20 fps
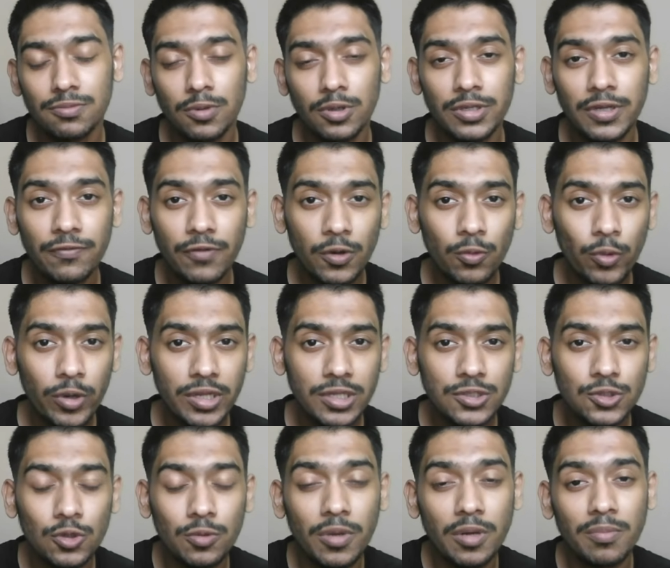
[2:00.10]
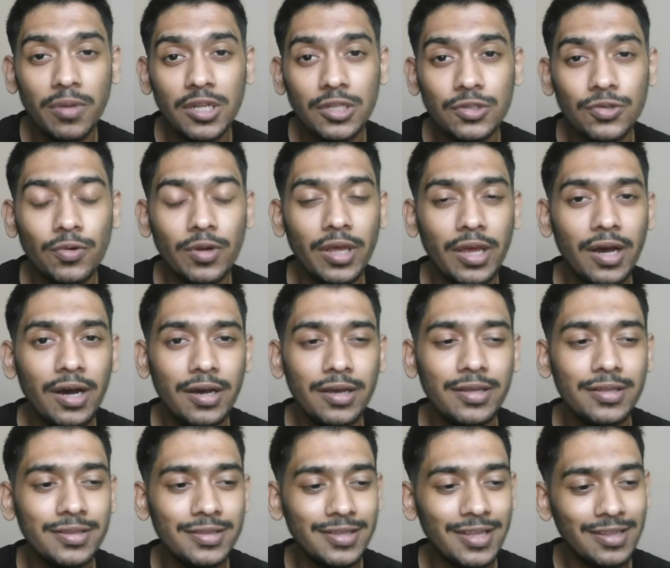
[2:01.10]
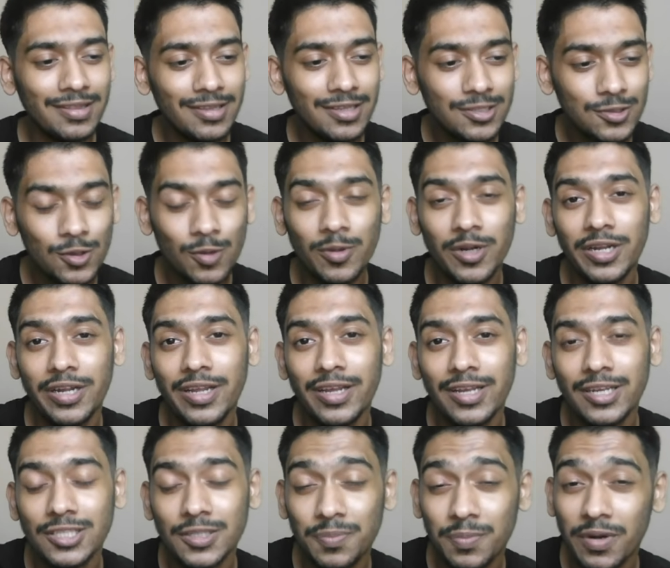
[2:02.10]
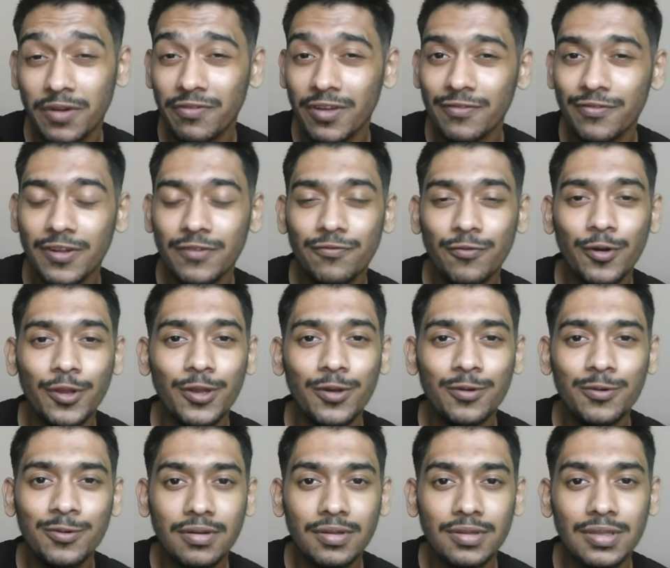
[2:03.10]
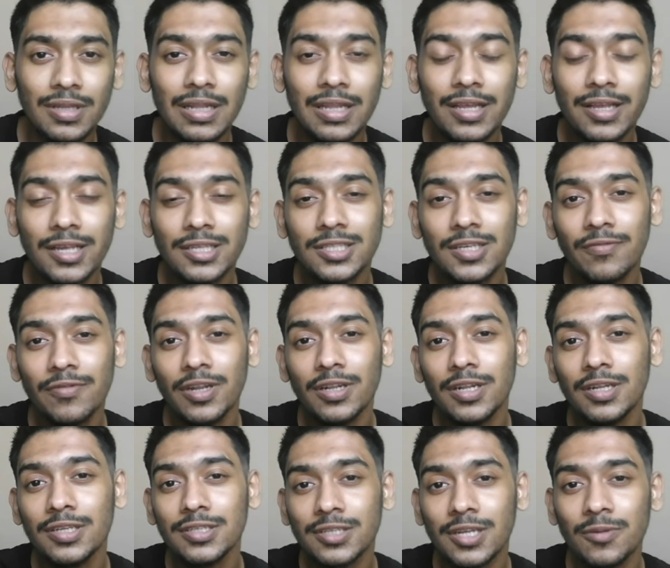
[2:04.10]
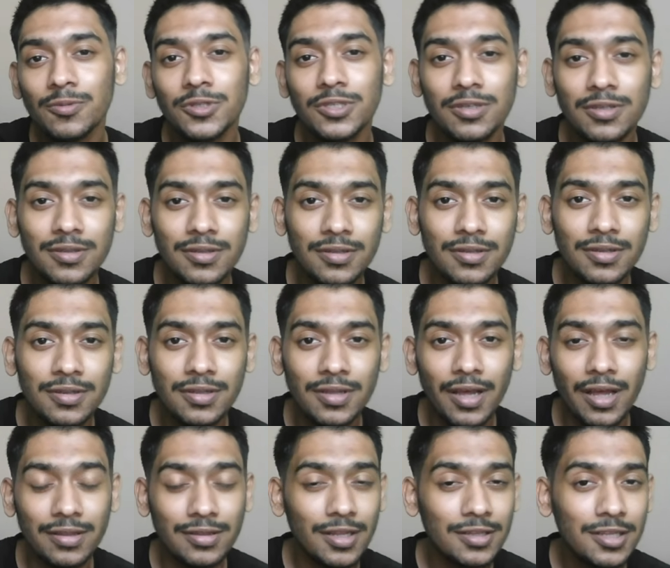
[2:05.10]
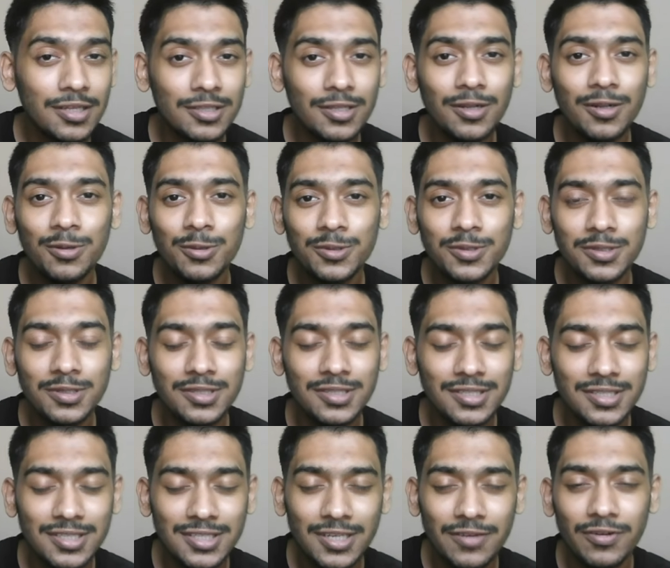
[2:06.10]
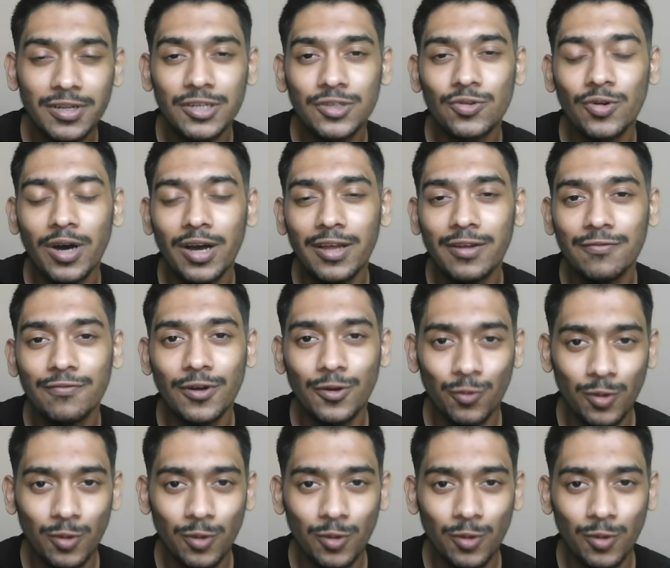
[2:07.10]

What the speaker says: different ways to make money through AI, then this community is a perfect fit for you. The link is given in the description, and nothing to lose, just give it a try for 1